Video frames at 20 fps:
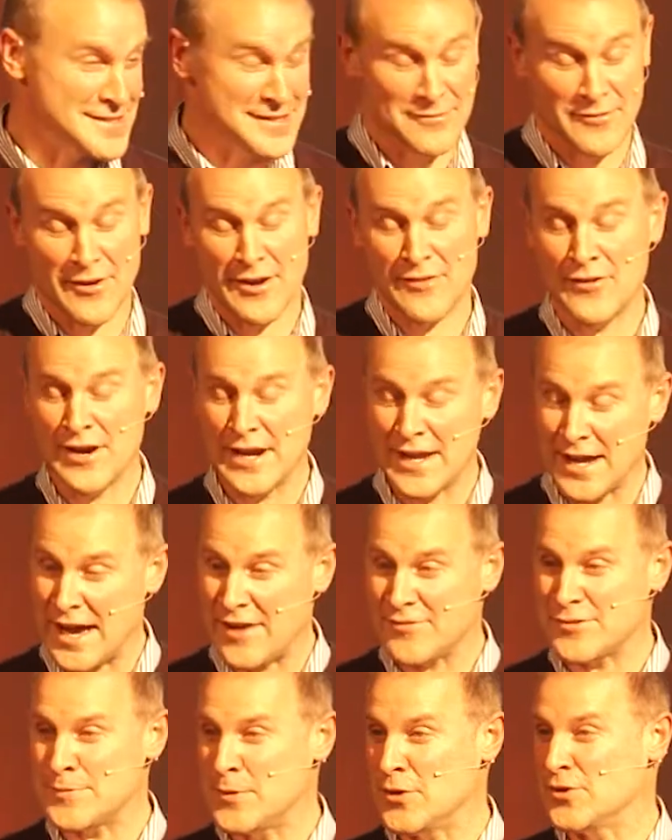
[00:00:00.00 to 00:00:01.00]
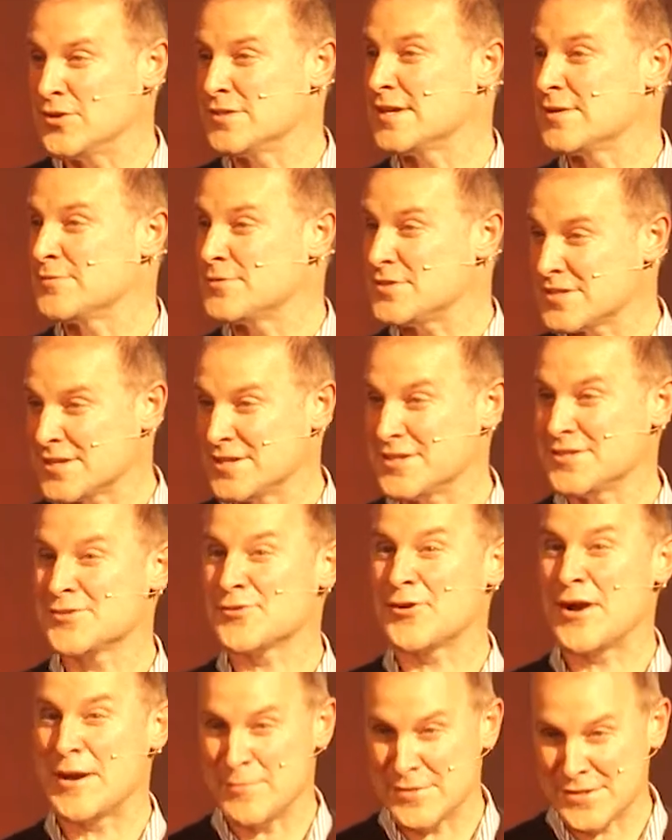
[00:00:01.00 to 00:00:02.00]
And really, I have to be honest, I'm just going to
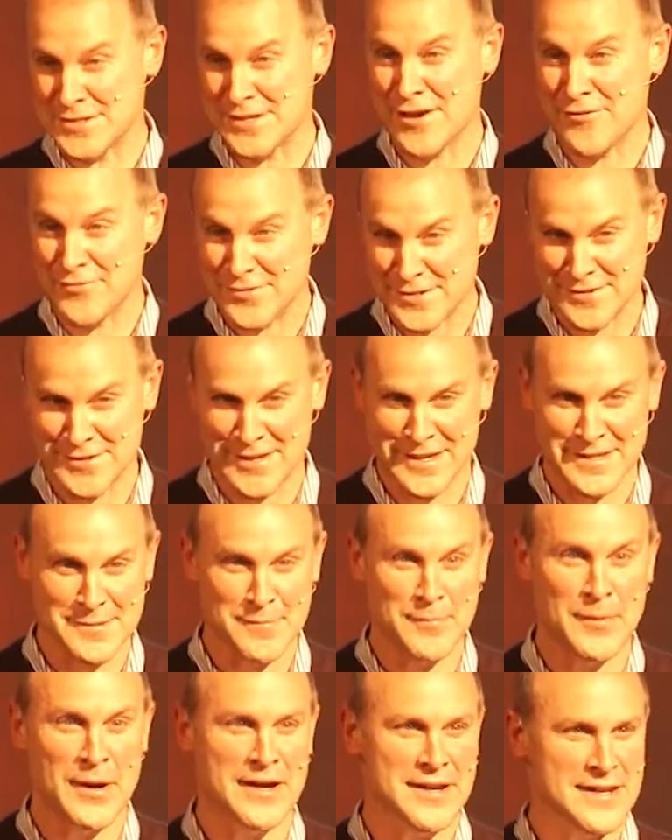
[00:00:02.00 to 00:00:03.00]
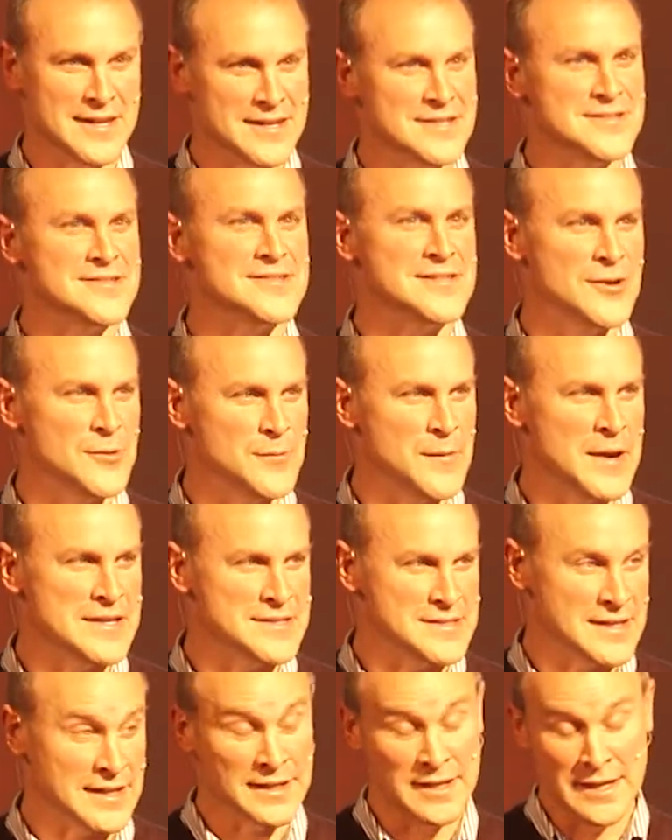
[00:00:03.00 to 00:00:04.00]
scrape the surface of this, but it is so
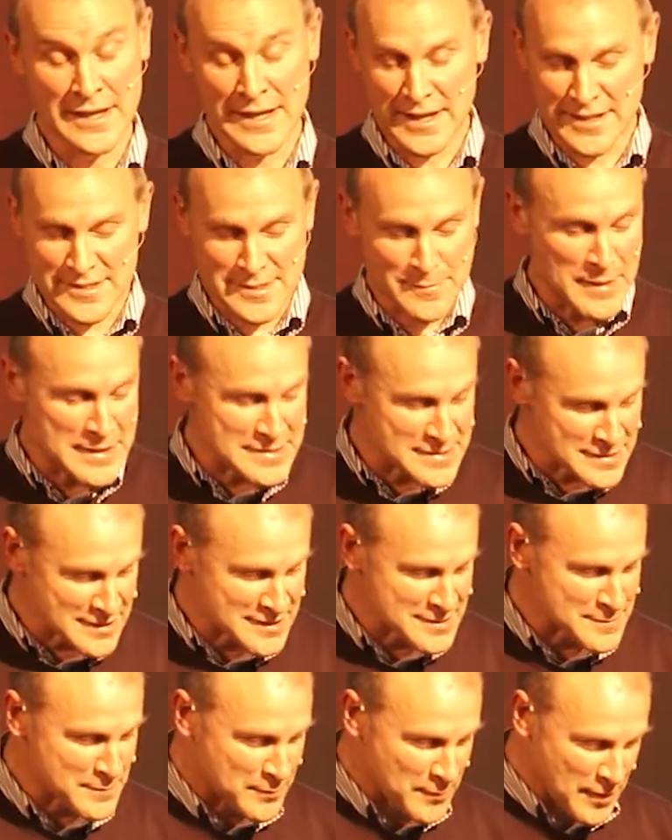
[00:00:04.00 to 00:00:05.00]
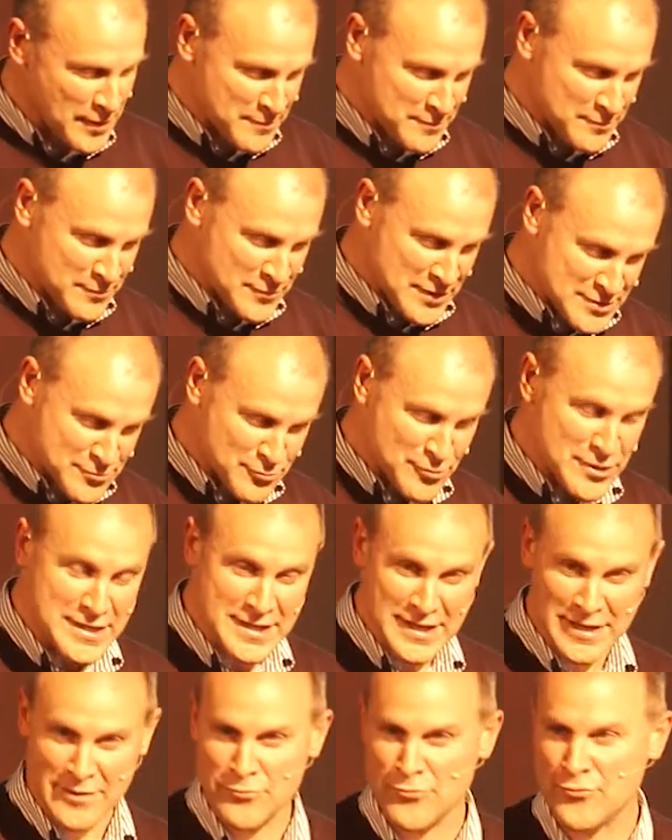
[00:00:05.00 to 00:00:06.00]
amazing. And it's amazing this this
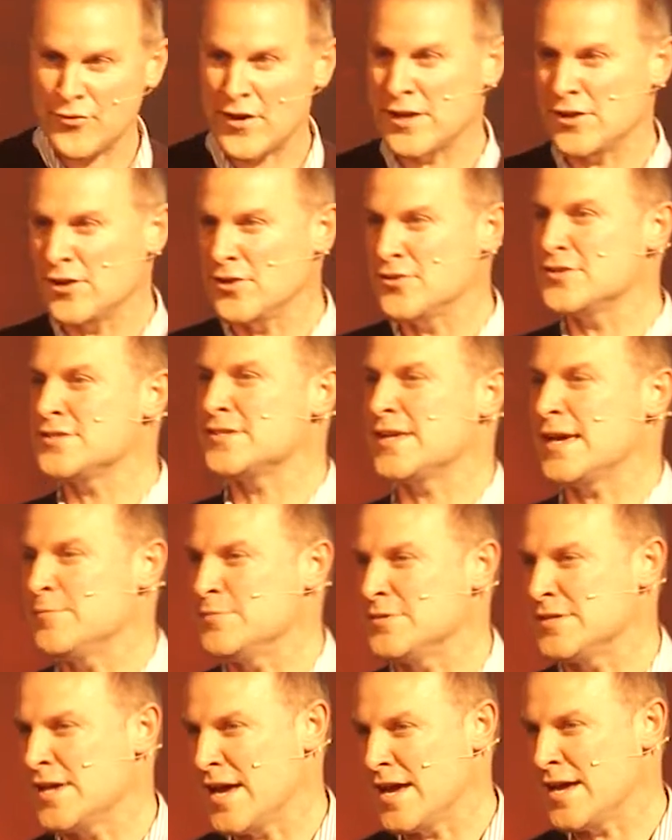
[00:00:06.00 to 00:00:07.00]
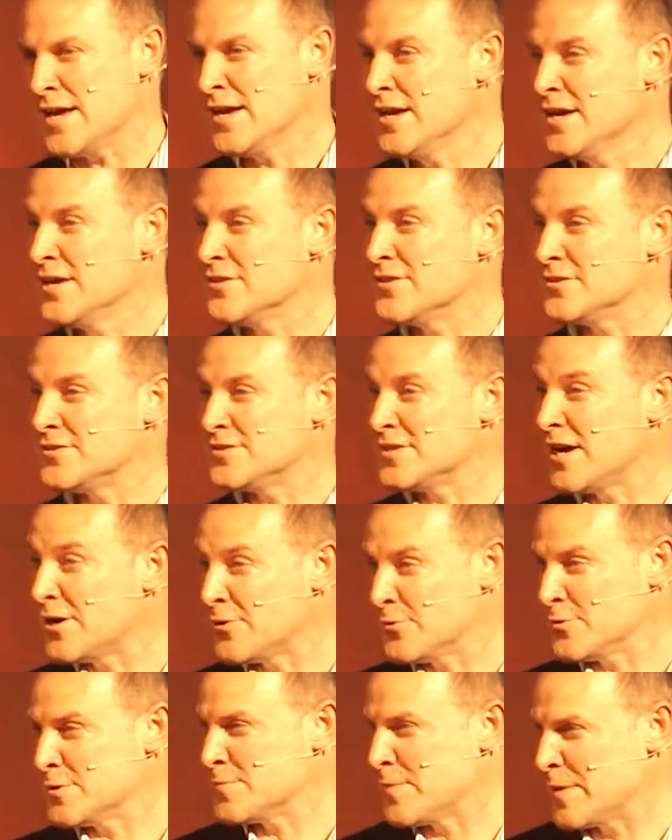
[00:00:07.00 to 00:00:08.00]
reading fell on the same day that
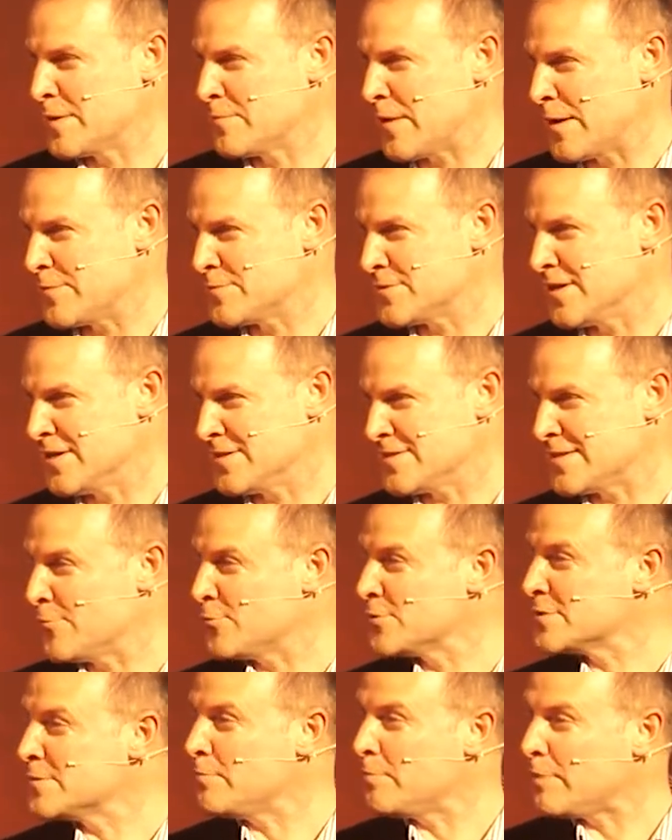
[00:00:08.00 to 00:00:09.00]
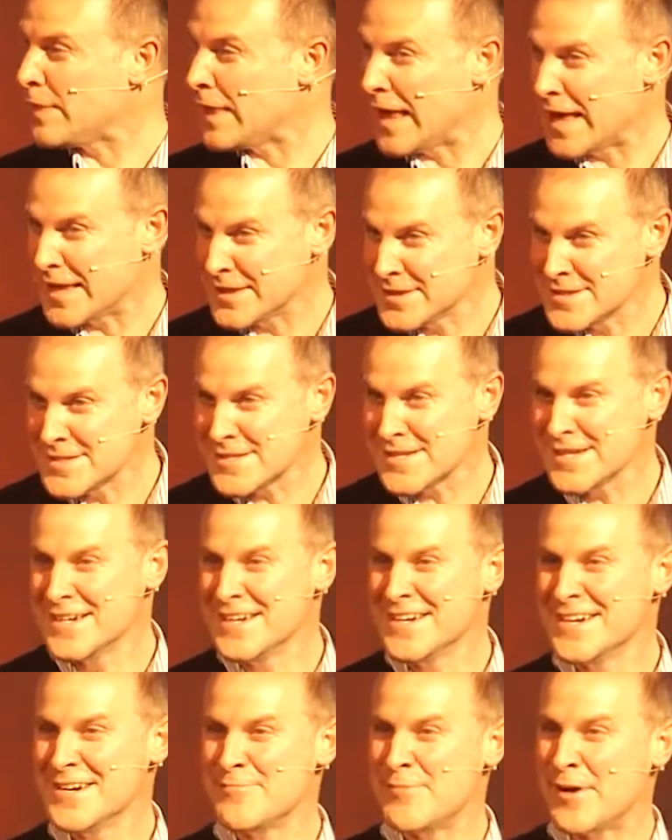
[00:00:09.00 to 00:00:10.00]
Dara was being baptized. That wasn't planned,
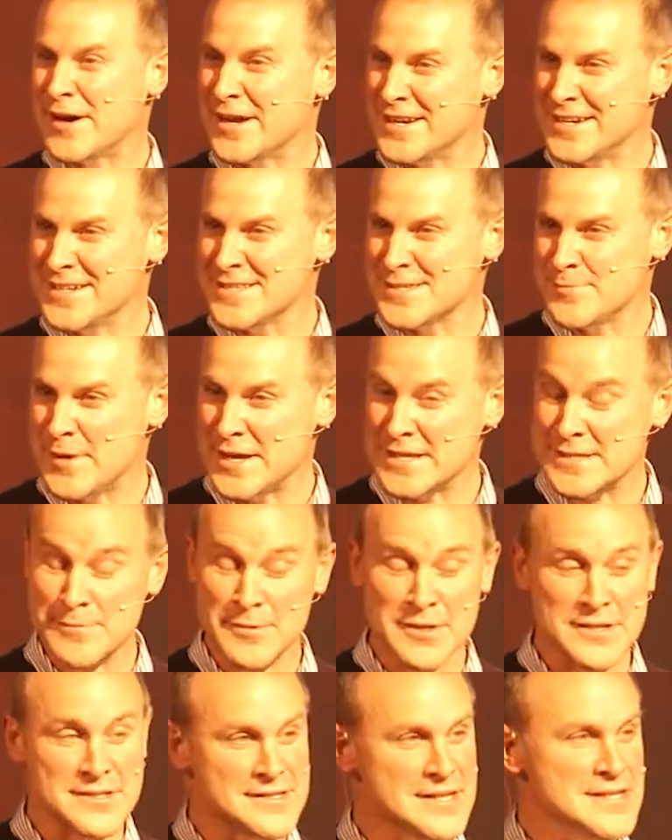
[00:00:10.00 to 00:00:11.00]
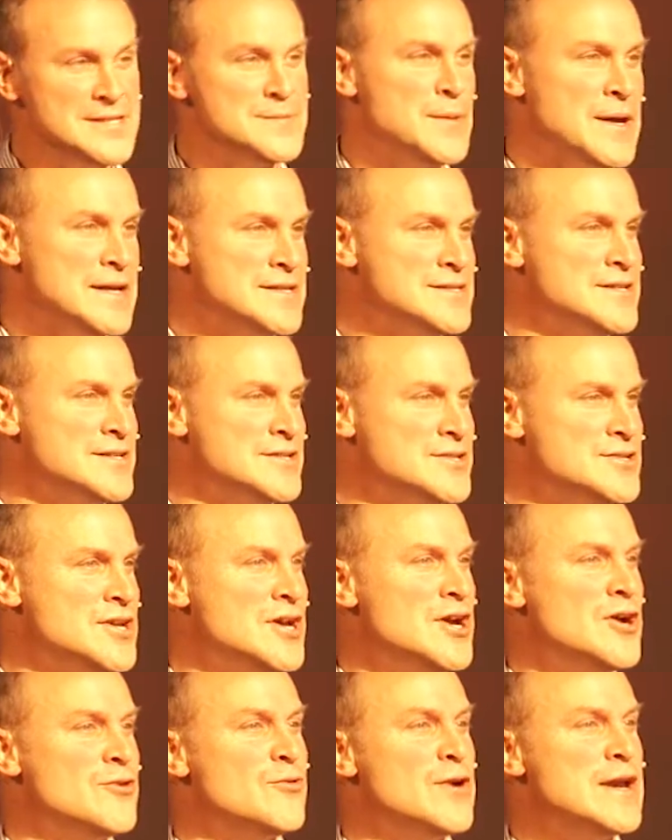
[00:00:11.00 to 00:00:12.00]
but it is amazing because this passage
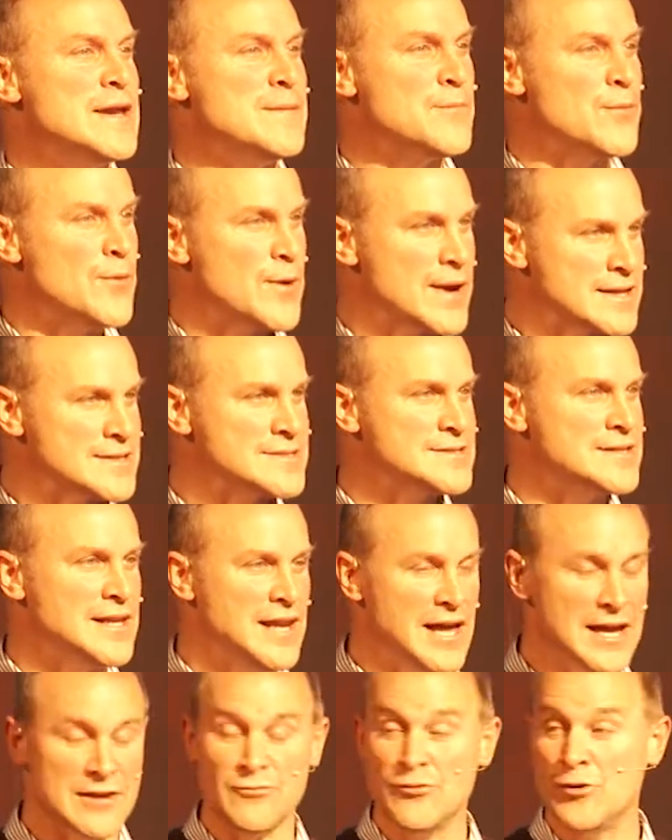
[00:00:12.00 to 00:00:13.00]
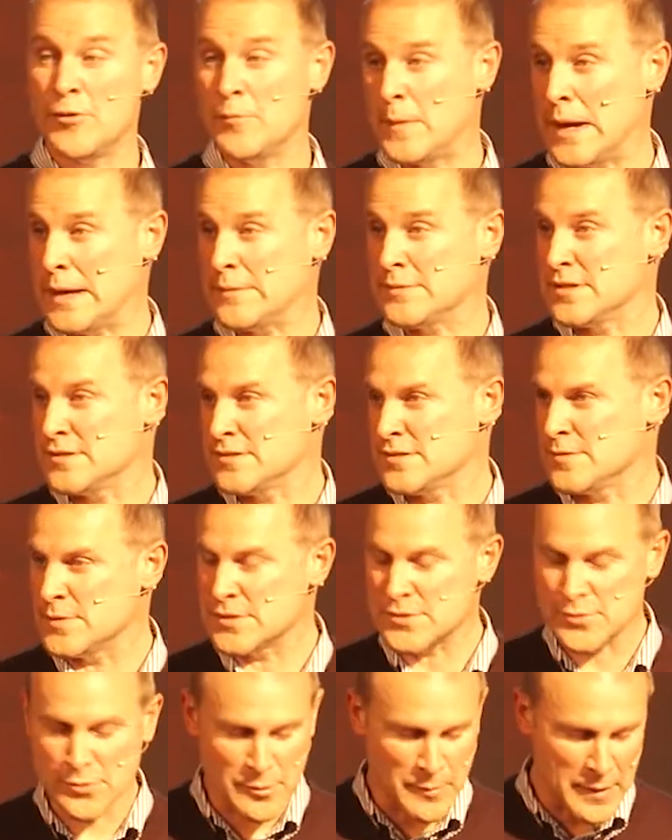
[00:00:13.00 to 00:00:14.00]
really brings to life what baptism
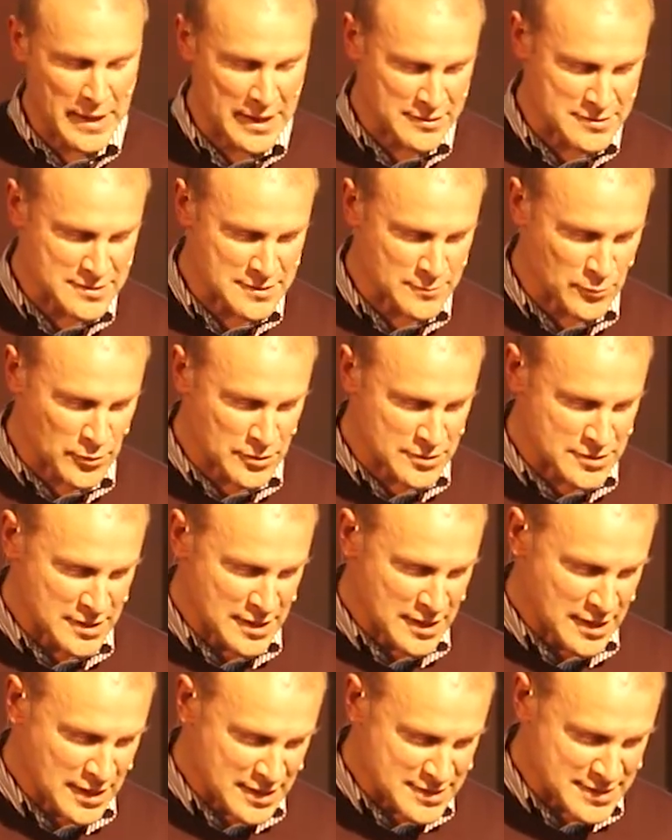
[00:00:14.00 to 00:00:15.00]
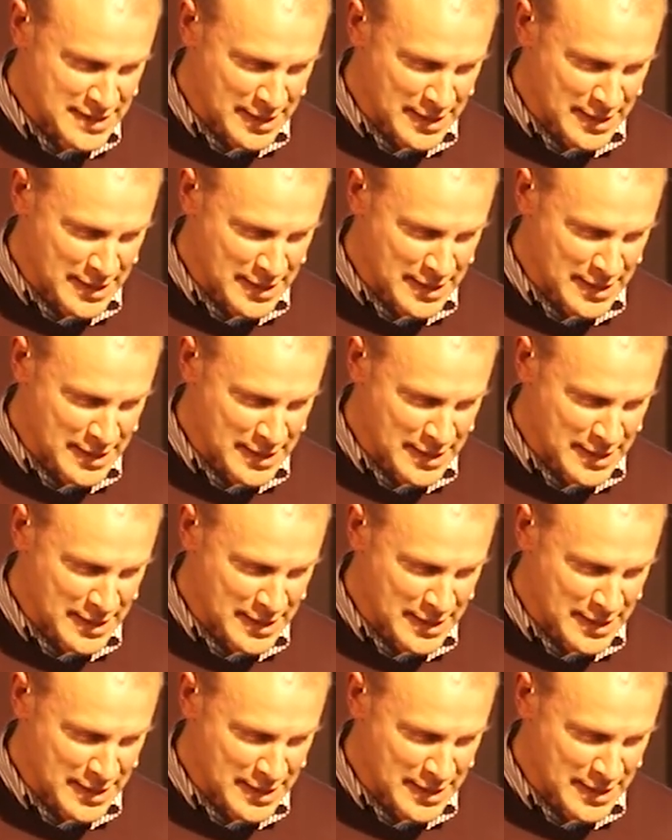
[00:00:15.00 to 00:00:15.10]
is all about and what has